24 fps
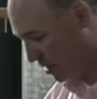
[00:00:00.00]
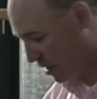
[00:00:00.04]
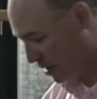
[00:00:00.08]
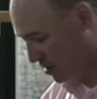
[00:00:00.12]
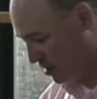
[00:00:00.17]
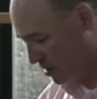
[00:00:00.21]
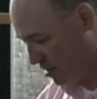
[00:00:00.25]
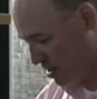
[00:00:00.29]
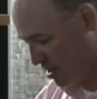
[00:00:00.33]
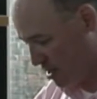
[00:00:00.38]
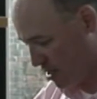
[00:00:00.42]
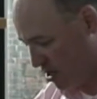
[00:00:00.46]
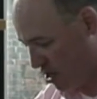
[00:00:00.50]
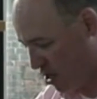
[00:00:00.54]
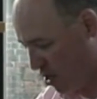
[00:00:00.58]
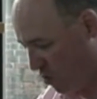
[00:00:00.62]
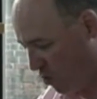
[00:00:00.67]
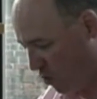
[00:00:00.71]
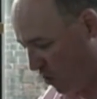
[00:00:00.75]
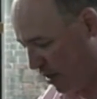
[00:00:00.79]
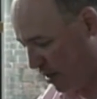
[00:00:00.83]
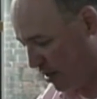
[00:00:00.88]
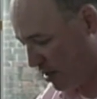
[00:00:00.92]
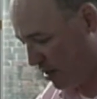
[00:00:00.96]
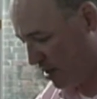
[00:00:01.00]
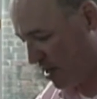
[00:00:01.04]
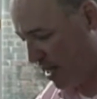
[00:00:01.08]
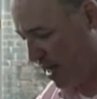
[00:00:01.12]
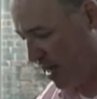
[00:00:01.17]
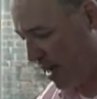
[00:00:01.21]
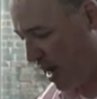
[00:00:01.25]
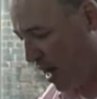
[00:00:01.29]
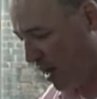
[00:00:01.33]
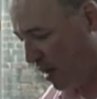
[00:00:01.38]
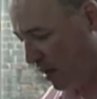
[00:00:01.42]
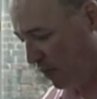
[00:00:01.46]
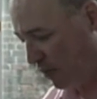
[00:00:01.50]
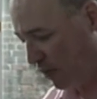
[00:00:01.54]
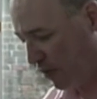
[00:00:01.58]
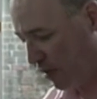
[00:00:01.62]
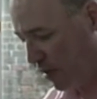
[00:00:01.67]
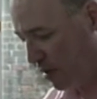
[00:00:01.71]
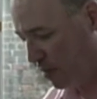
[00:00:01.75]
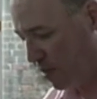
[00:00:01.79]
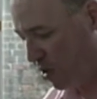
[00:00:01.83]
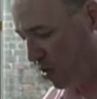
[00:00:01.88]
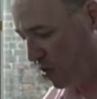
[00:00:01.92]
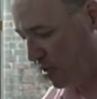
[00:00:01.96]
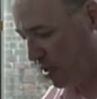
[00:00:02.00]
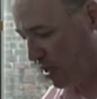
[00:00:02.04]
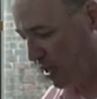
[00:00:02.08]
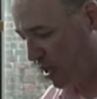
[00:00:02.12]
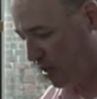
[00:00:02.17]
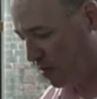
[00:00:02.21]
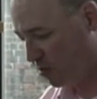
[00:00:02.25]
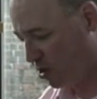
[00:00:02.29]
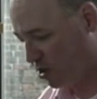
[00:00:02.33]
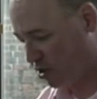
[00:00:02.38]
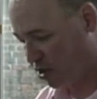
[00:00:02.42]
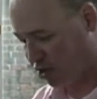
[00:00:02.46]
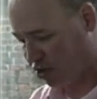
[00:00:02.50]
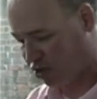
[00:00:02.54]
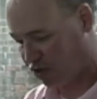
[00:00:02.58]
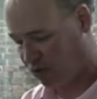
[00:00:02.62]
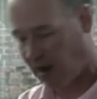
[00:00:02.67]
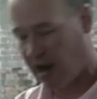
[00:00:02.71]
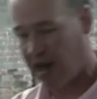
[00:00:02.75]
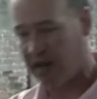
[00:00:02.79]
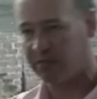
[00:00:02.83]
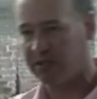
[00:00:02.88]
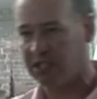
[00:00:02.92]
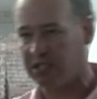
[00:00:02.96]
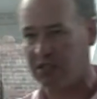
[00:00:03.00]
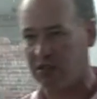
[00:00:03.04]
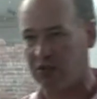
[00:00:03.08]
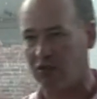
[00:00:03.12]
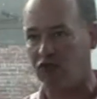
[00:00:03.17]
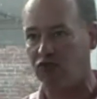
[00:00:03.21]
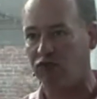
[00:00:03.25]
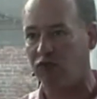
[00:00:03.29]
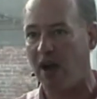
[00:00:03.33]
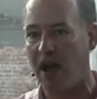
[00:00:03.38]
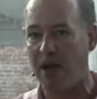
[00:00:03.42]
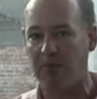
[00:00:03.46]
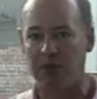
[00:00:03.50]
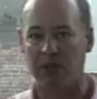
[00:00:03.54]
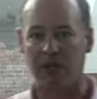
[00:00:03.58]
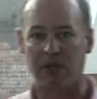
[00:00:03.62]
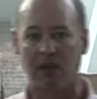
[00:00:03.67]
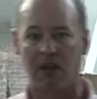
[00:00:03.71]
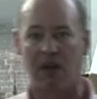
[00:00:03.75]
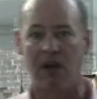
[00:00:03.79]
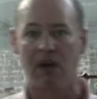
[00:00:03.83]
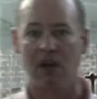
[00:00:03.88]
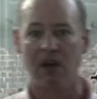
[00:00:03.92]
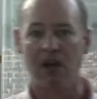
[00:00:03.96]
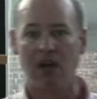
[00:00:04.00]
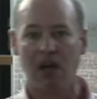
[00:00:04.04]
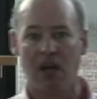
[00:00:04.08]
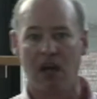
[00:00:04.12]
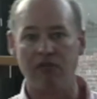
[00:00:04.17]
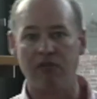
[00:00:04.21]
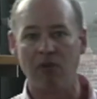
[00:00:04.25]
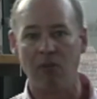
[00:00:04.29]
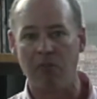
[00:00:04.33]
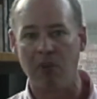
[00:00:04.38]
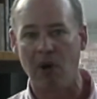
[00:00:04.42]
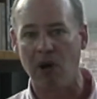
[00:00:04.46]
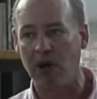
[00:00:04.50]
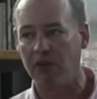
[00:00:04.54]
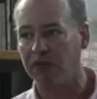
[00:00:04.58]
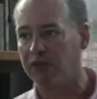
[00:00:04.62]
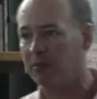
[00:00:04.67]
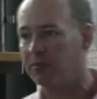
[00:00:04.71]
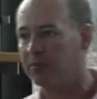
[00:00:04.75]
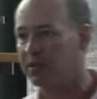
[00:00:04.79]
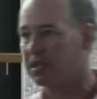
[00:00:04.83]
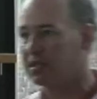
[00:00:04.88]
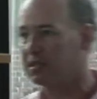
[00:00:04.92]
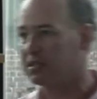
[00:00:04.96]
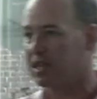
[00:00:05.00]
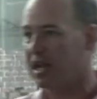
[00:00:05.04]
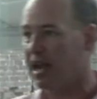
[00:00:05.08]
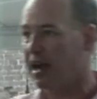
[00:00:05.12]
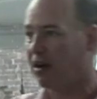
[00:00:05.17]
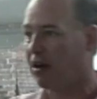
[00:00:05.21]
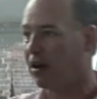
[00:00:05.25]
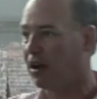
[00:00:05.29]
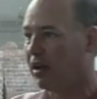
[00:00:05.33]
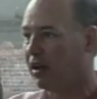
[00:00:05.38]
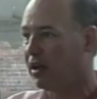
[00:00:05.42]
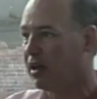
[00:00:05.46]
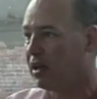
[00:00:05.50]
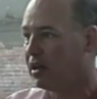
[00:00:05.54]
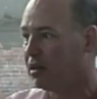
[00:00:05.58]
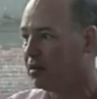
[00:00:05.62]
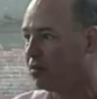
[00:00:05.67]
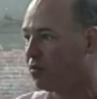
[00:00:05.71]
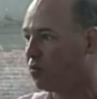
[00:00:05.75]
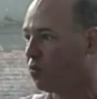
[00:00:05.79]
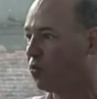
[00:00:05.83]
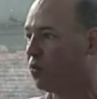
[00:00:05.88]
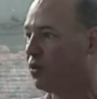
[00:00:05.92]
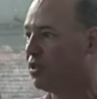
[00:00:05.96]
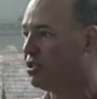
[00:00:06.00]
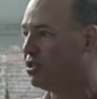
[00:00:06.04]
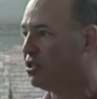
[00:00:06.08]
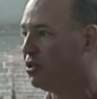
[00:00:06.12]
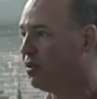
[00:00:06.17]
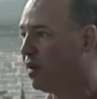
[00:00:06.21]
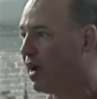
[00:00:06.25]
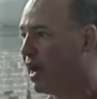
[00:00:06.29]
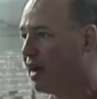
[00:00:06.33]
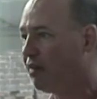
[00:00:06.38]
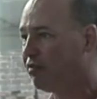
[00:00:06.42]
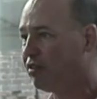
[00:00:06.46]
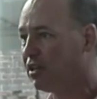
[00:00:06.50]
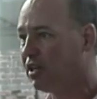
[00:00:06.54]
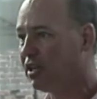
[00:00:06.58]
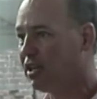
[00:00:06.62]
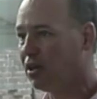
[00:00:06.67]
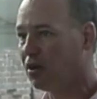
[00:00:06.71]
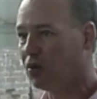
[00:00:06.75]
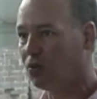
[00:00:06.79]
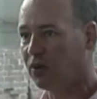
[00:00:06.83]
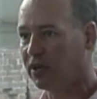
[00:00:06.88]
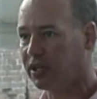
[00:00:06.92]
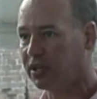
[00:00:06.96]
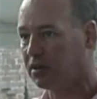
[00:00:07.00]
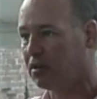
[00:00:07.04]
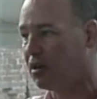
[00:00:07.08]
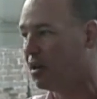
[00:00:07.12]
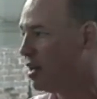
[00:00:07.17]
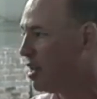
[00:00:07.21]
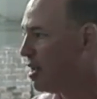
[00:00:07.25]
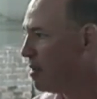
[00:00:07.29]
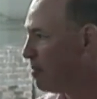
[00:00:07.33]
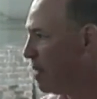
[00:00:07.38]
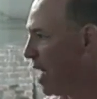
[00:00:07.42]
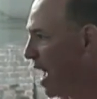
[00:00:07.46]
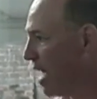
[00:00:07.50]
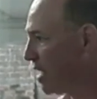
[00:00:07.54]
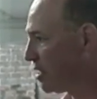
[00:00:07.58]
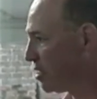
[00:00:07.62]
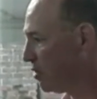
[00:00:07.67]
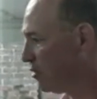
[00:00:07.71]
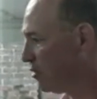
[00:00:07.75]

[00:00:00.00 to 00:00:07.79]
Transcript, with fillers: that, you know, when they got it for the museum, is described as a replica of a ball from this era. And we do have it here. We can pass